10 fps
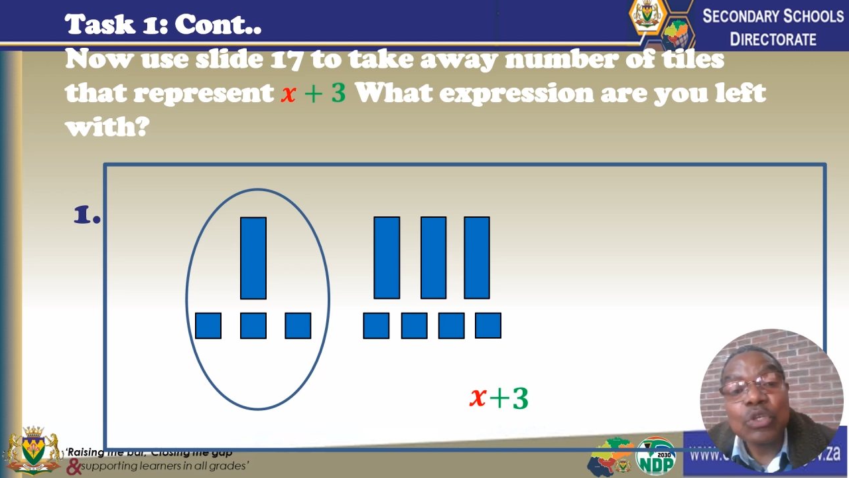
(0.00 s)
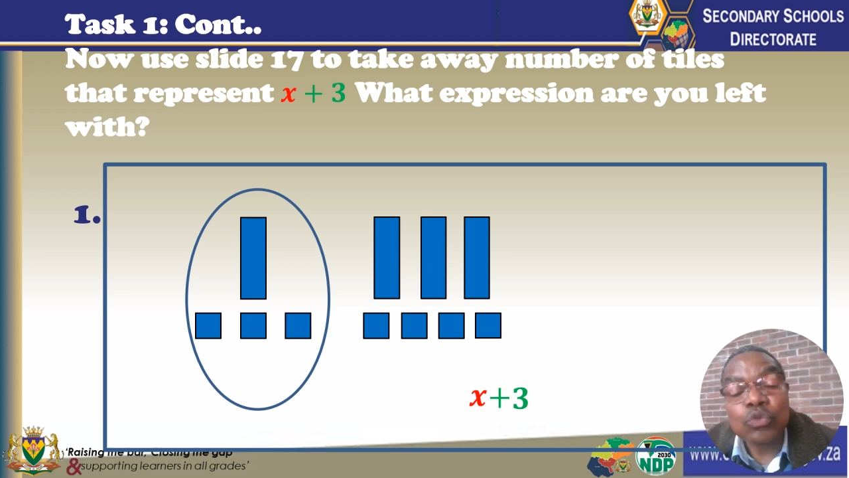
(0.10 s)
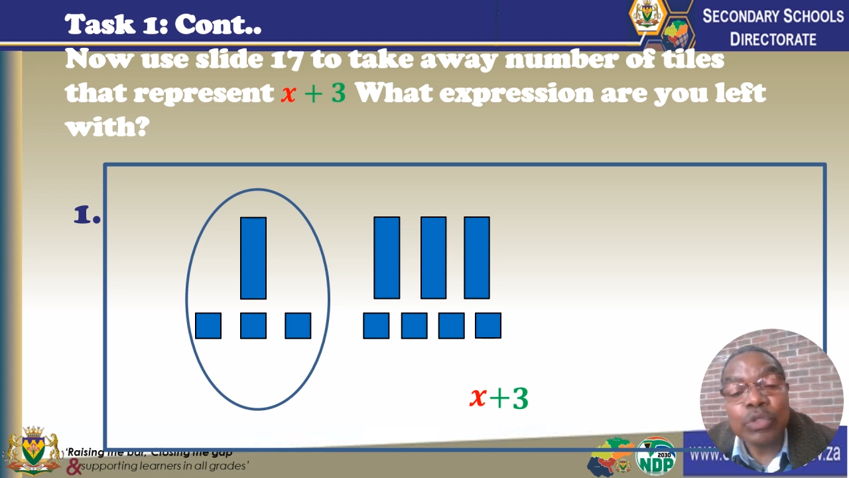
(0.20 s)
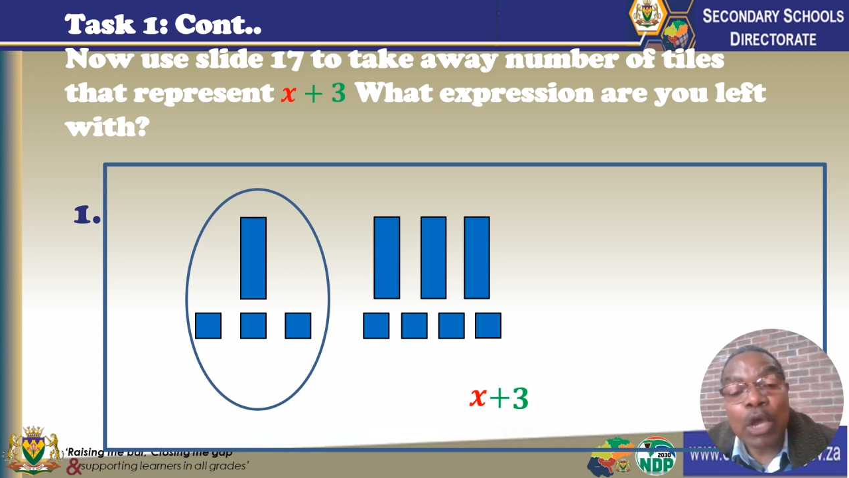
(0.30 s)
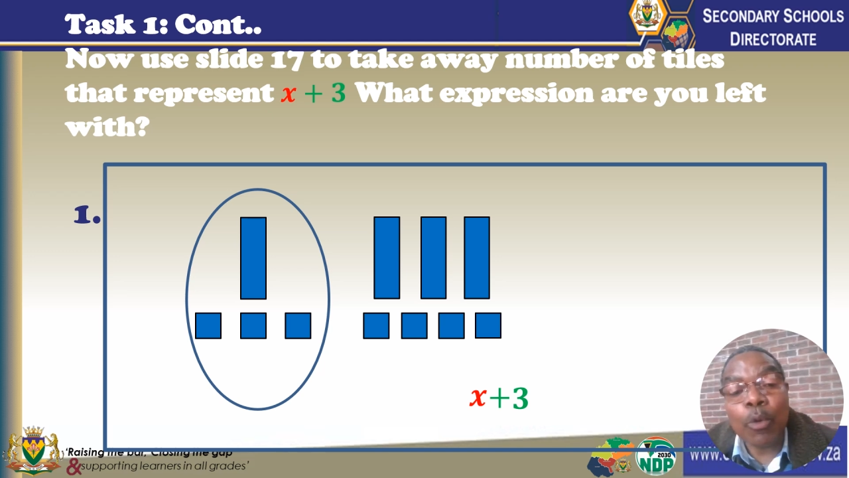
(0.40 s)

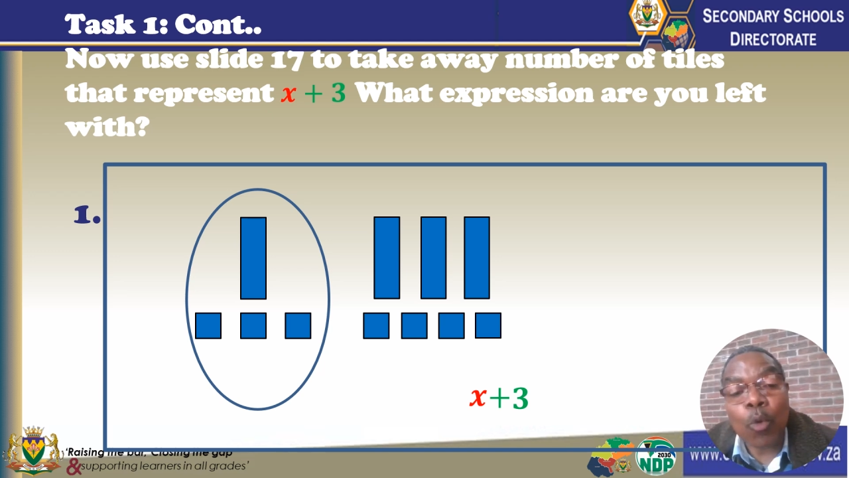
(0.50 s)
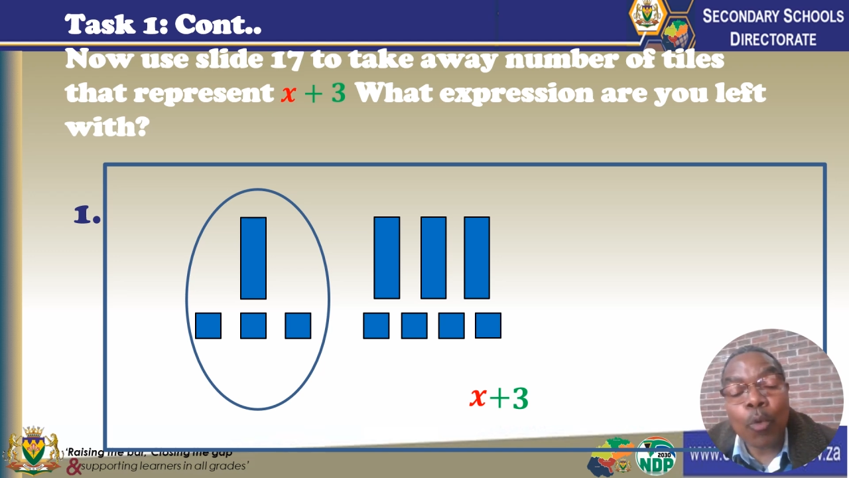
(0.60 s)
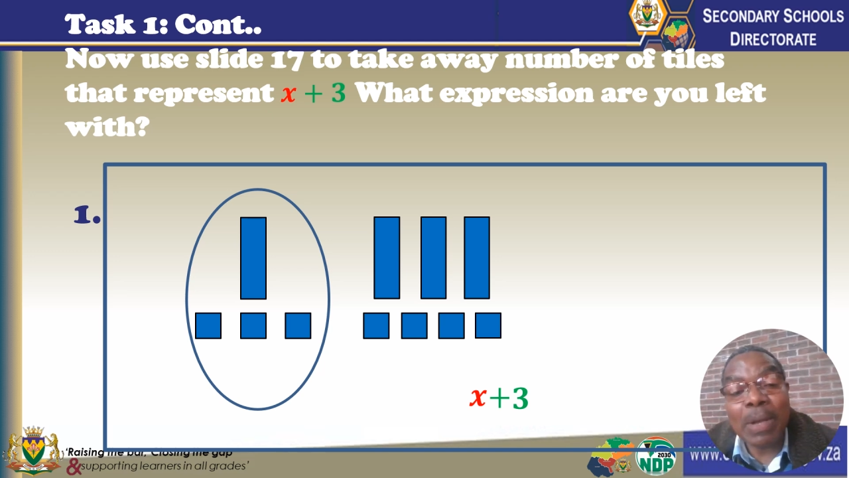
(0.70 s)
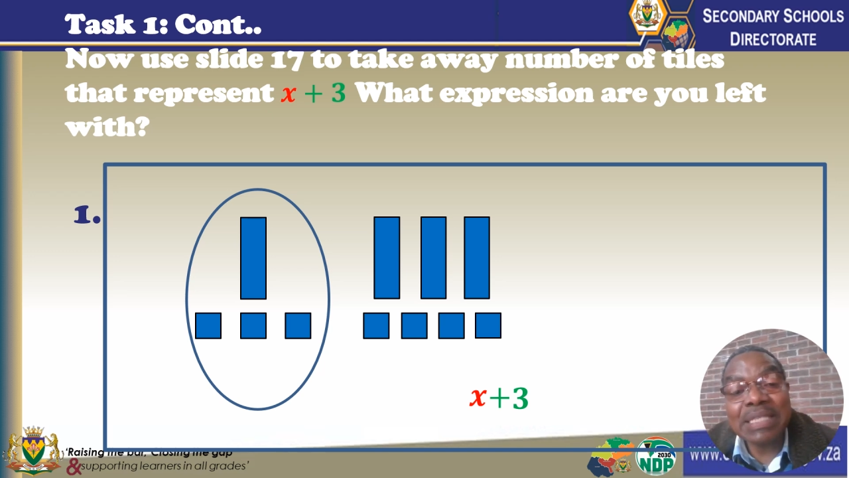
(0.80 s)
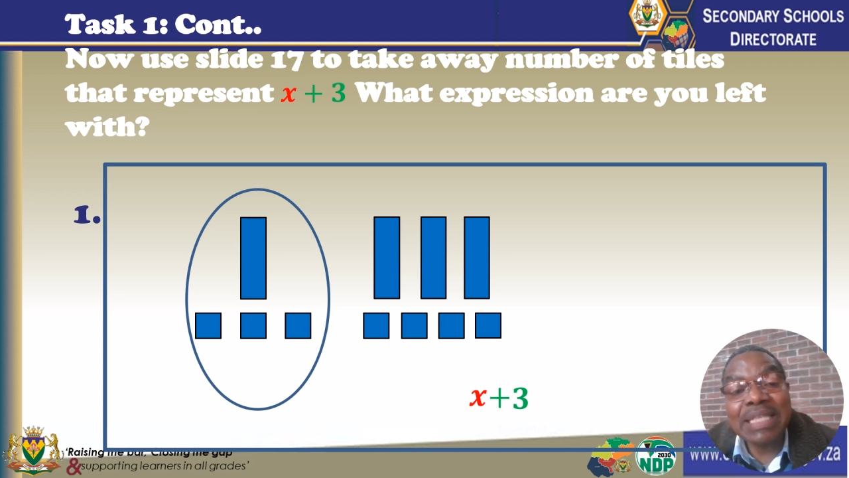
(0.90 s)
So now
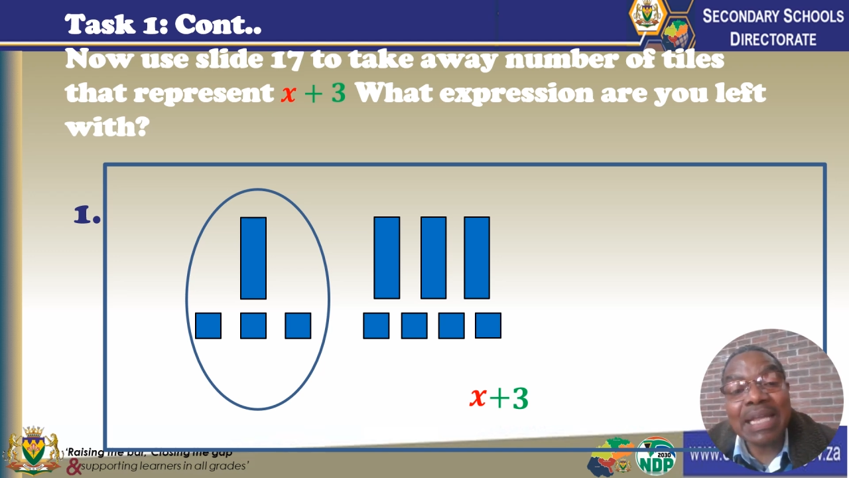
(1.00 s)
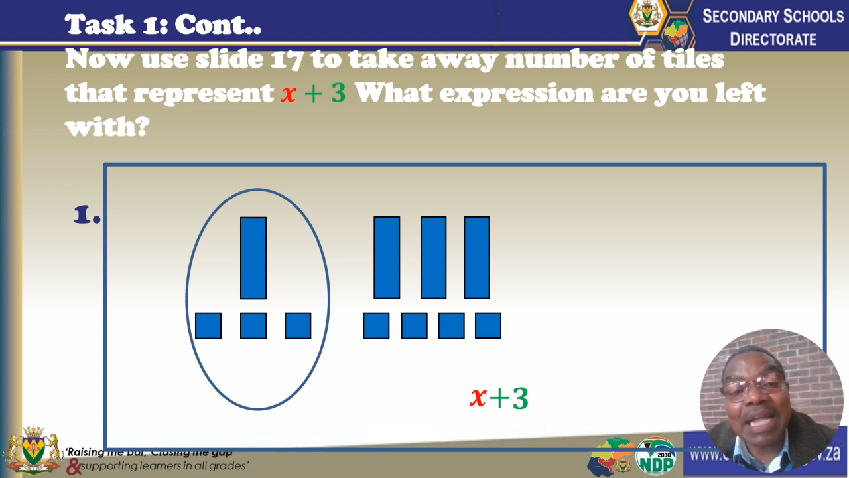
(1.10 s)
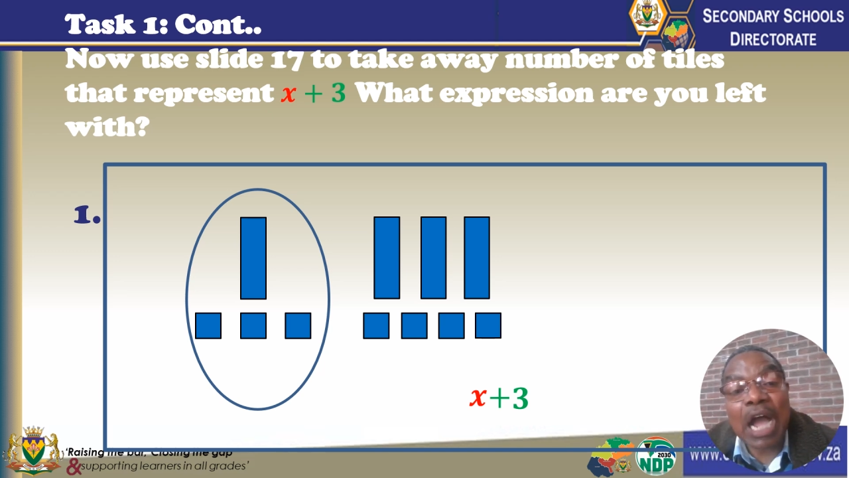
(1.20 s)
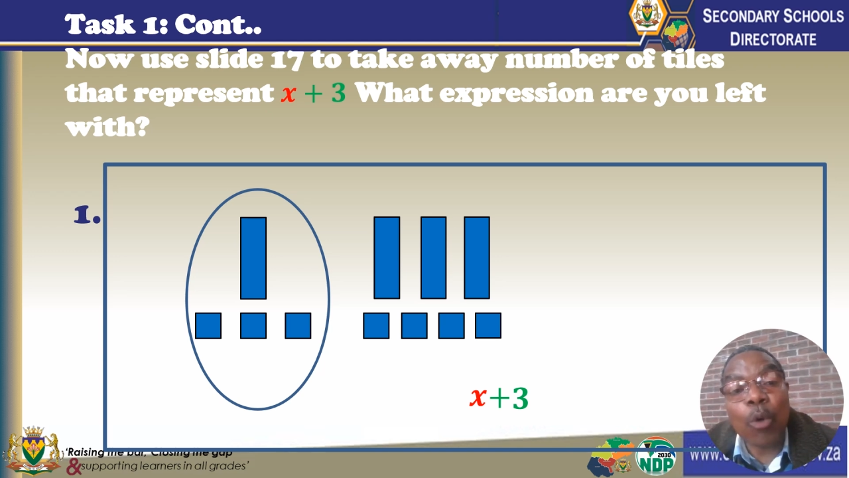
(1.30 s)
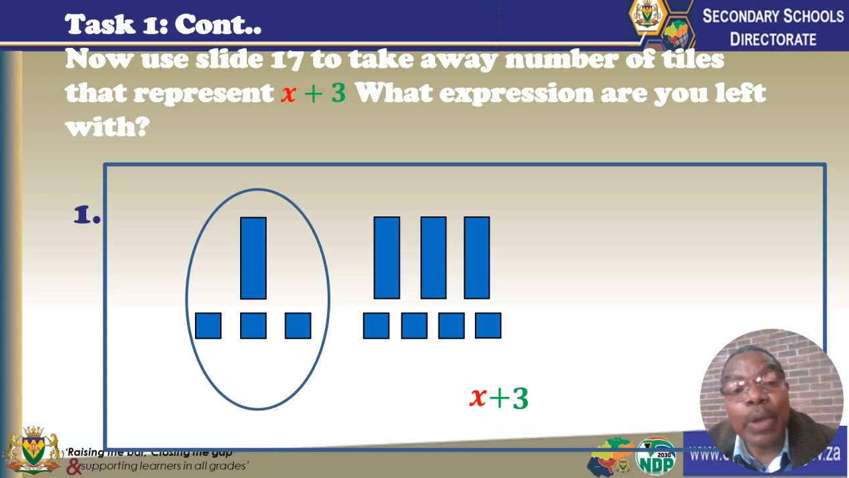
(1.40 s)
we must take
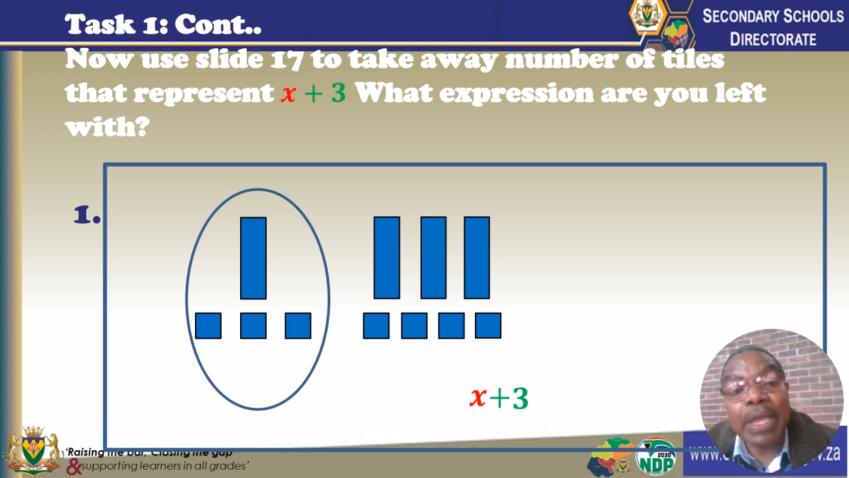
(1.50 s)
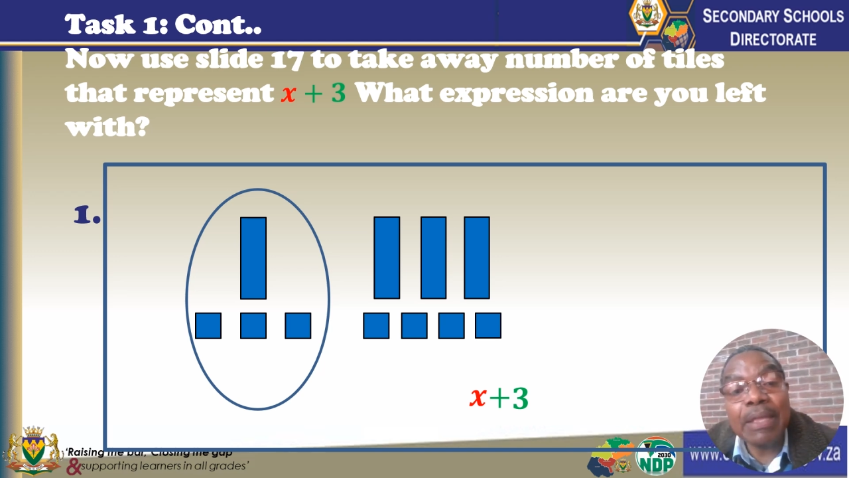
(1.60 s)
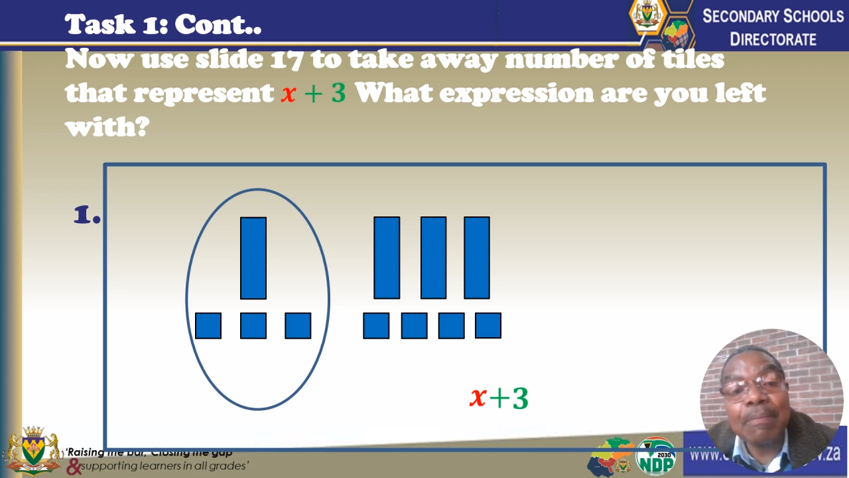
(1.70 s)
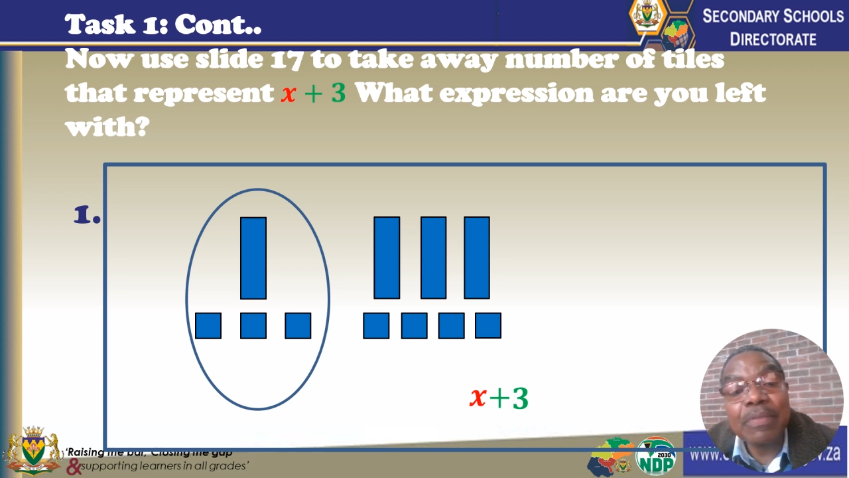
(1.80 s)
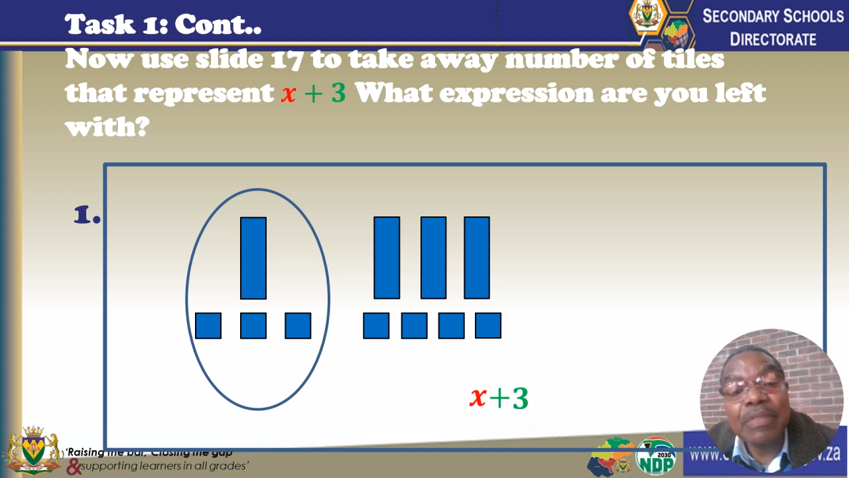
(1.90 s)
away